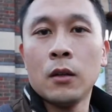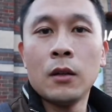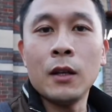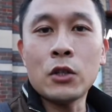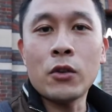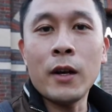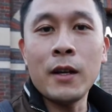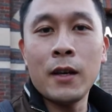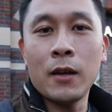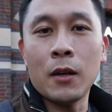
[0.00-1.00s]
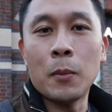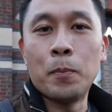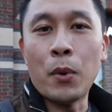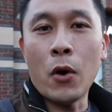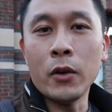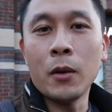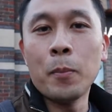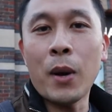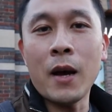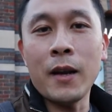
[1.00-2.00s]
Let's try and hear Bon
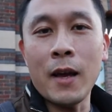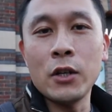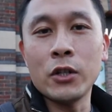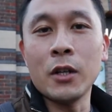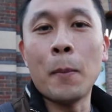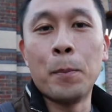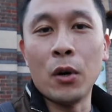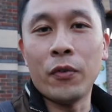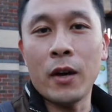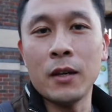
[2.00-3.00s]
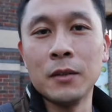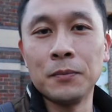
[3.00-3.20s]
Pan Asian Buffet.